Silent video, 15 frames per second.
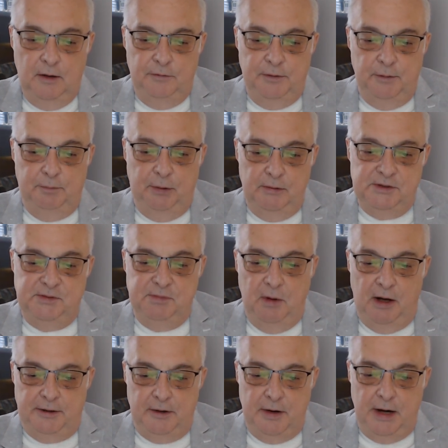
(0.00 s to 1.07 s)
the
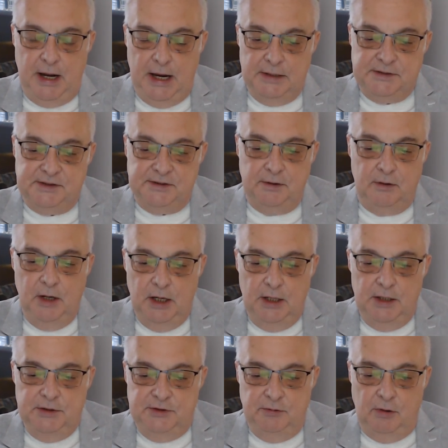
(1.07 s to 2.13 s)
postmodern answer
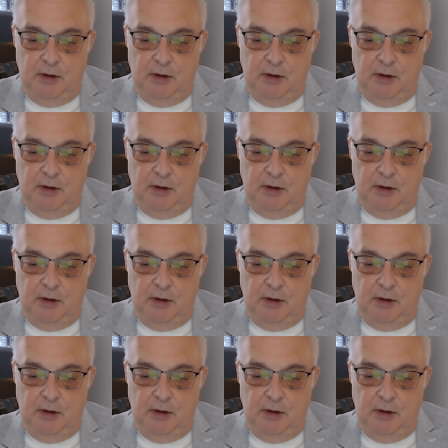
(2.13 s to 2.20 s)
to